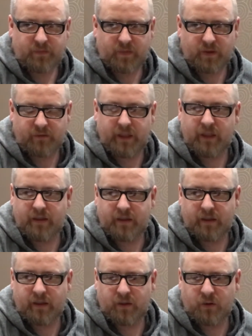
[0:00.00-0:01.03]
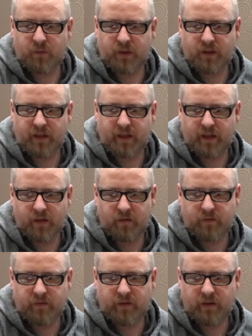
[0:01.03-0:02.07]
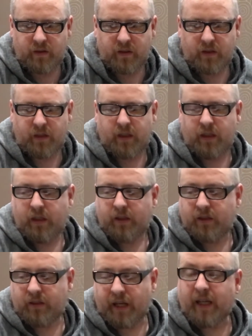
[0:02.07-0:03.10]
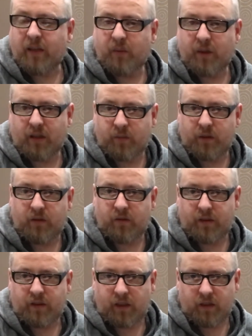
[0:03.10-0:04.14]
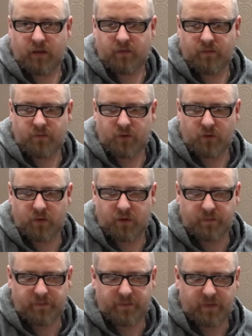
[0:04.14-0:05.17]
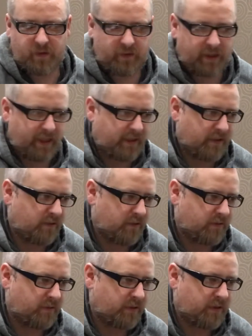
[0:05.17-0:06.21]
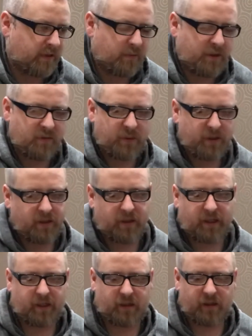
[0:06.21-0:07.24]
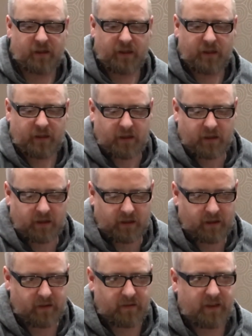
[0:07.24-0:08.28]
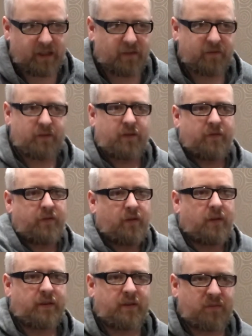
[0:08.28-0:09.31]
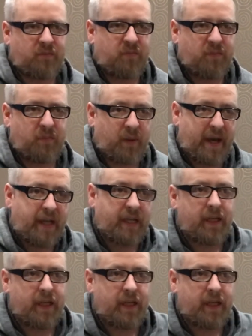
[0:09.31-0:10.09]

realistically, I just want to have the tank kind of be the only thing shown if I can at all. So whether that means building like a false back